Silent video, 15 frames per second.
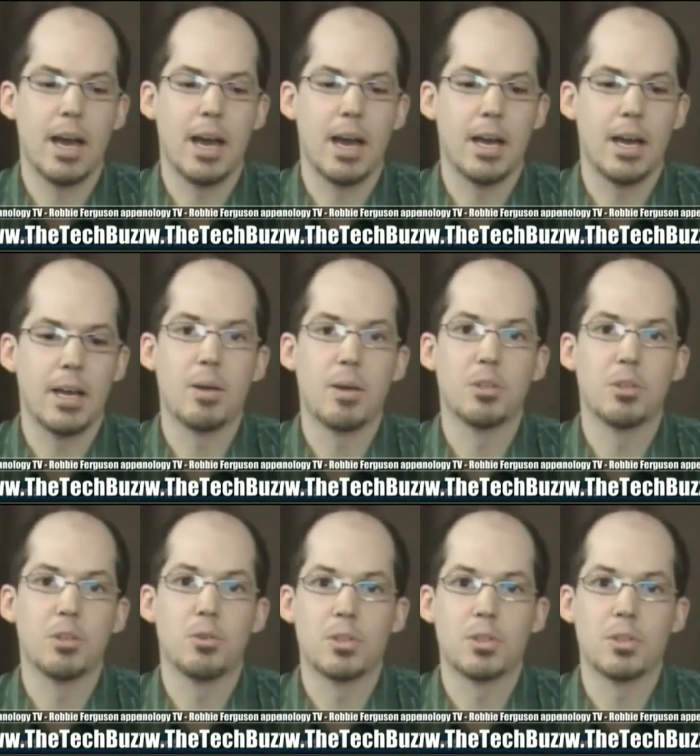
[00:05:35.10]
uh, you're
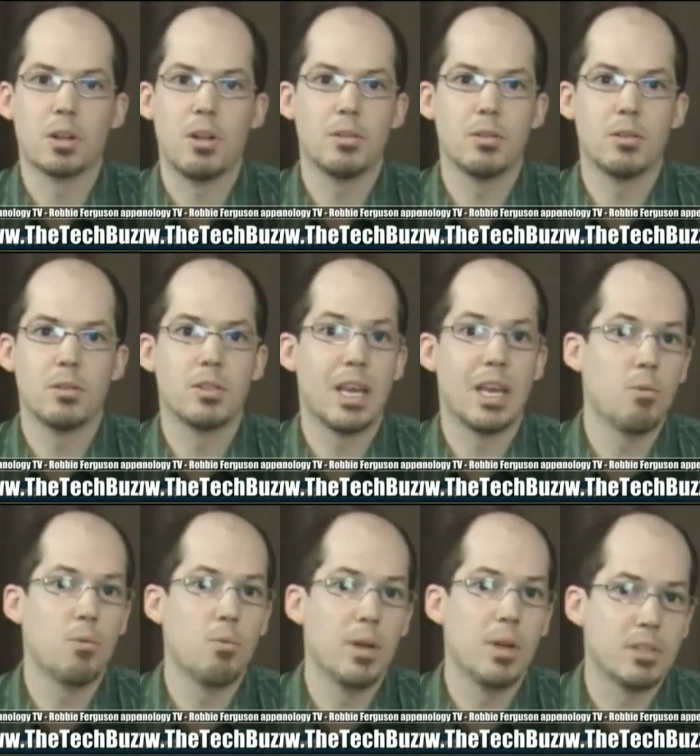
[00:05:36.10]
able to install,
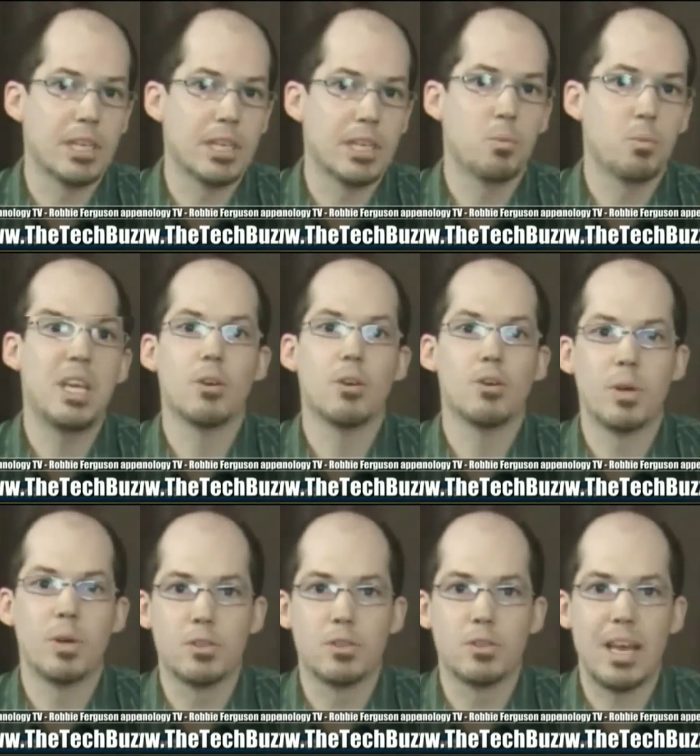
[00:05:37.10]
say, Windows XP or
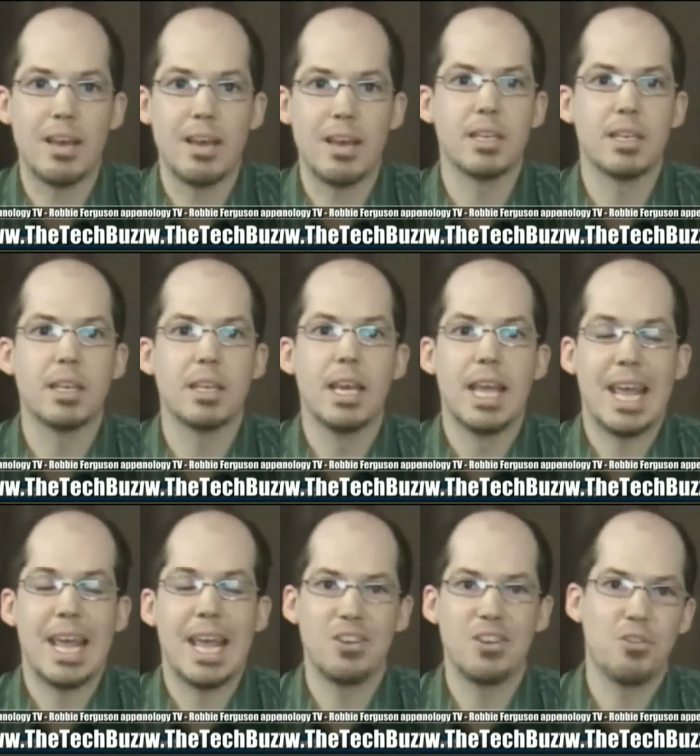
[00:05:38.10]
Windows 7
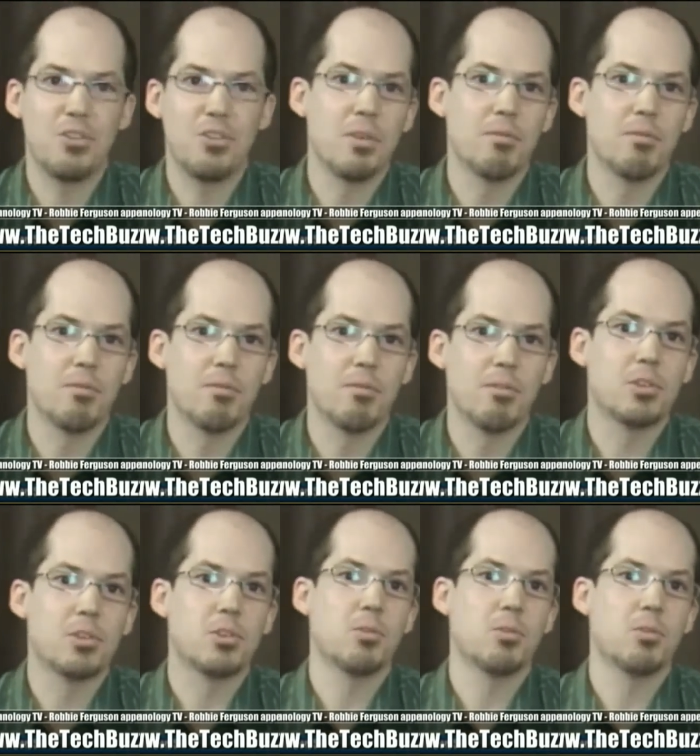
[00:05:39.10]
into a
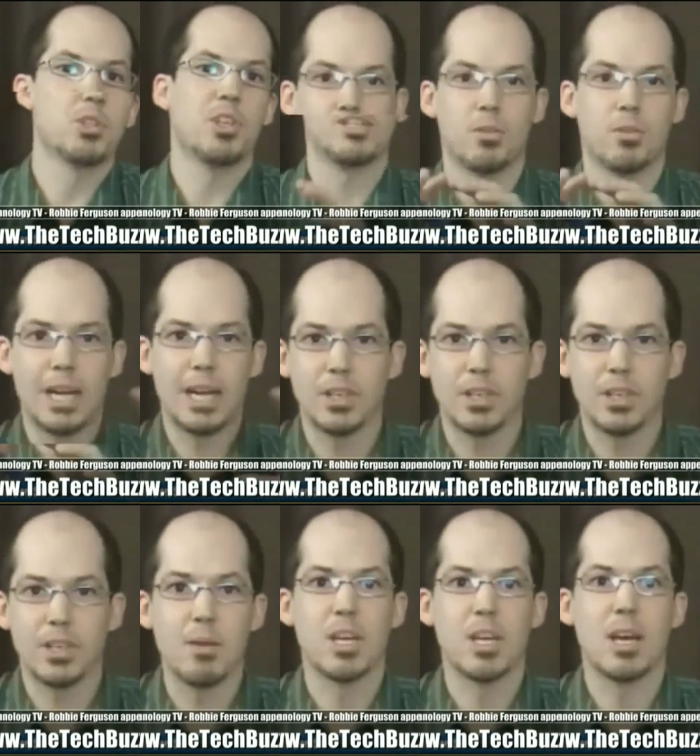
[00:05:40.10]
virtual machine. So it actually
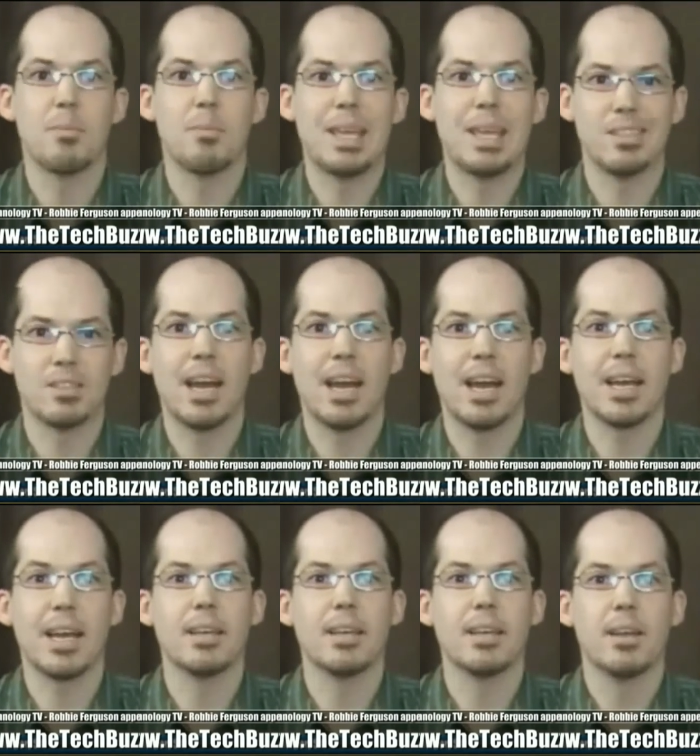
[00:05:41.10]
comes up
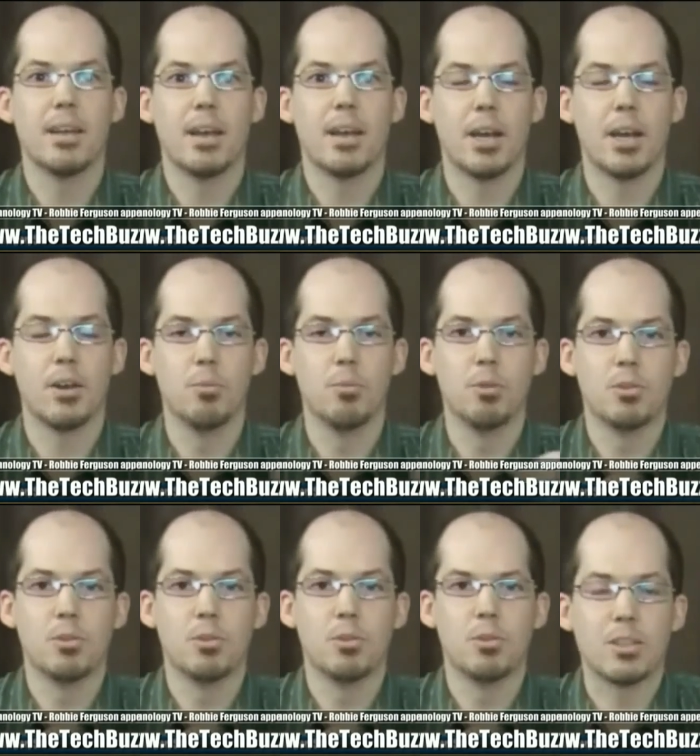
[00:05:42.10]
inside uh,
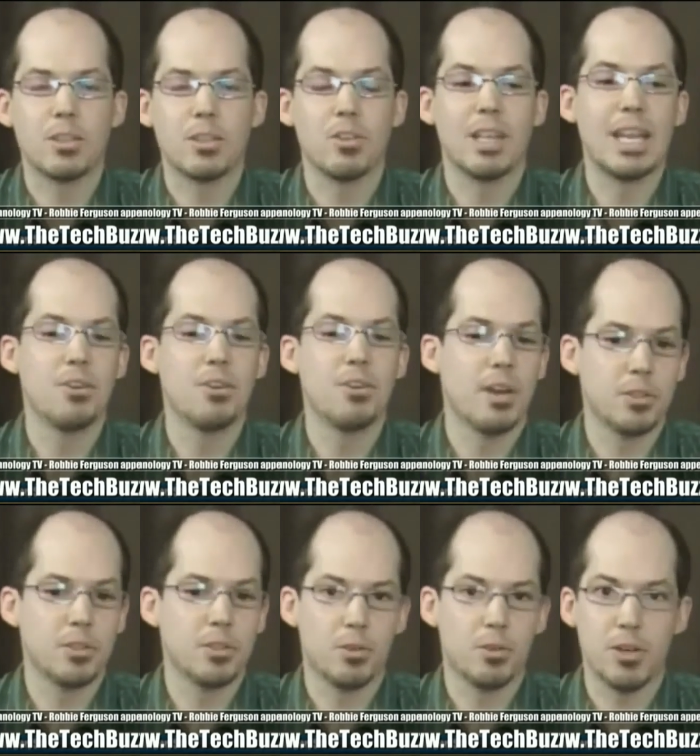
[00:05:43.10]
Ubuntu Linux. So then you're
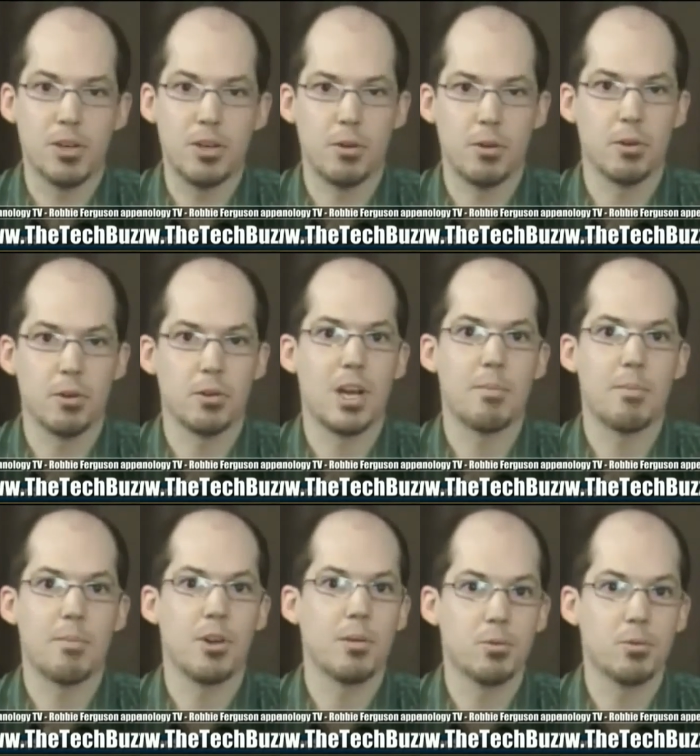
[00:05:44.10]
able to run your
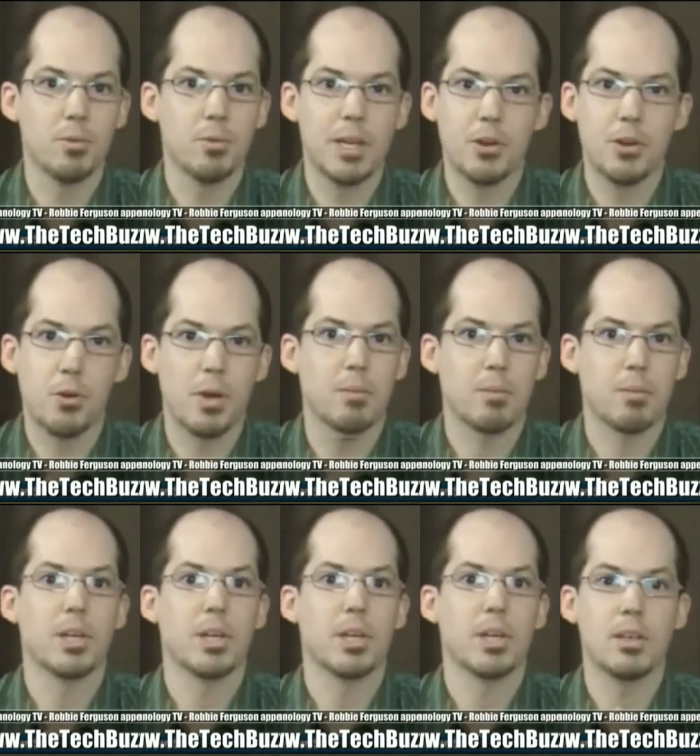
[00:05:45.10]
Photoshop, you're able to run your
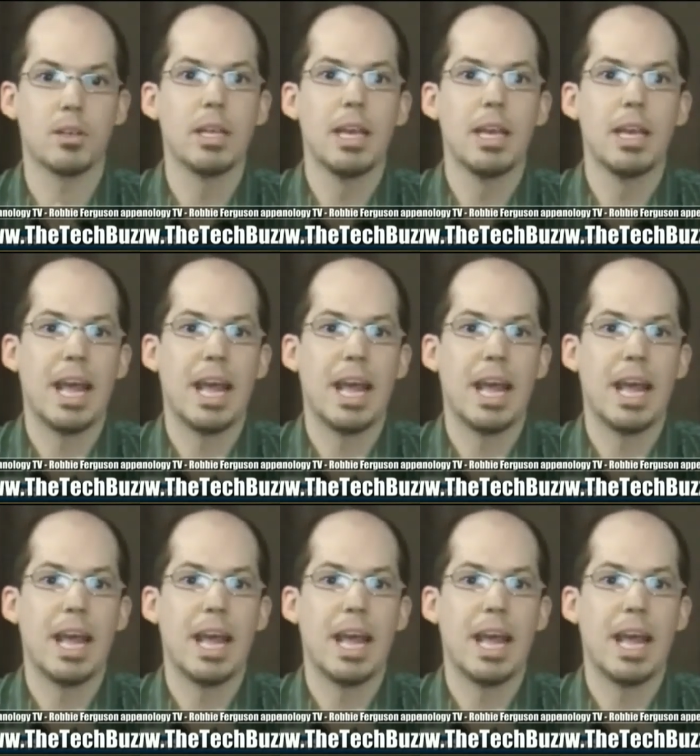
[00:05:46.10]
QuickBooks, and